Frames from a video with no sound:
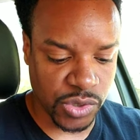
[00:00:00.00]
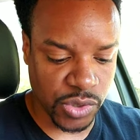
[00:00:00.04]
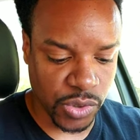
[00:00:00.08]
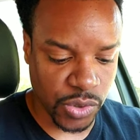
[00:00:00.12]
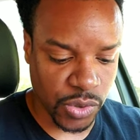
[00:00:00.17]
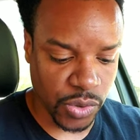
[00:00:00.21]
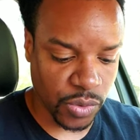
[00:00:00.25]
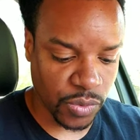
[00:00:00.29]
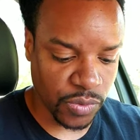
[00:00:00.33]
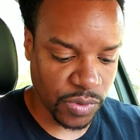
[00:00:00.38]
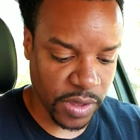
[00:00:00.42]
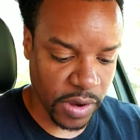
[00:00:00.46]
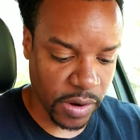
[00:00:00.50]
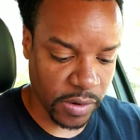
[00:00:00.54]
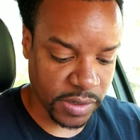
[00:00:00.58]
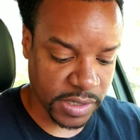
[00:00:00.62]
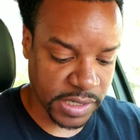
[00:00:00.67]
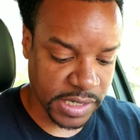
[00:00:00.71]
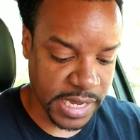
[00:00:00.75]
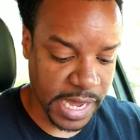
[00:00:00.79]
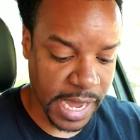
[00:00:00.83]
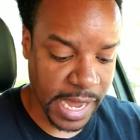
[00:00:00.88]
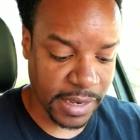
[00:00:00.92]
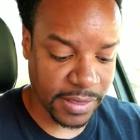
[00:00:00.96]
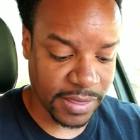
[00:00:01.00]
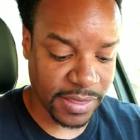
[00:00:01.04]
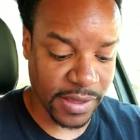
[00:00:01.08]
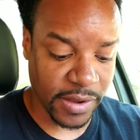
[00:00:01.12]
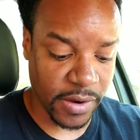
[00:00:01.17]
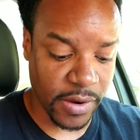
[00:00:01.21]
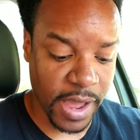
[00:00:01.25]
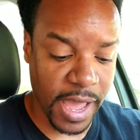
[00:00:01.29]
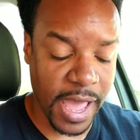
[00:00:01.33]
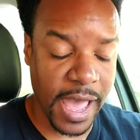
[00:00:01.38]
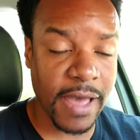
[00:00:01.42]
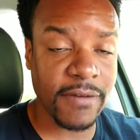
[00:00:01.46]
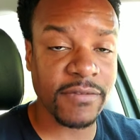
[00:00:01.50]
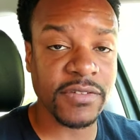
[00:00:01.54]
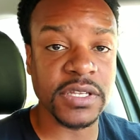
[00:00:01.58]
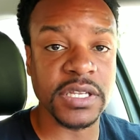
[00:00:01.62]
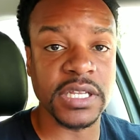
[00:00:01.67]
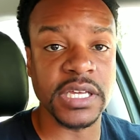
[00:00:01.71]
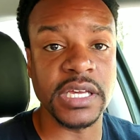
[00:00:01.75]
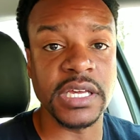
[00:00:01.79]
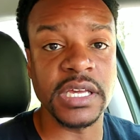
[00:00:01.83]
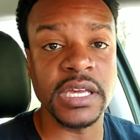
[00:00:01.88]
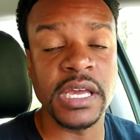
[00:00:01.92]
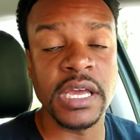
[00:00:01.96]
to their debt, they're
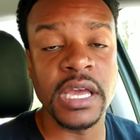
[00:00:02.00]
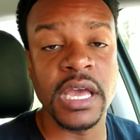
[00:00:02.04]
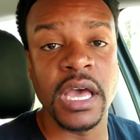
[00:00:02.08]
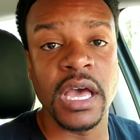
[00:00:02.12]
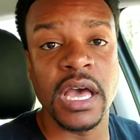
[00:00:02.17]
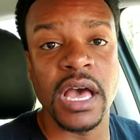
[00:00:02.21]
heavily,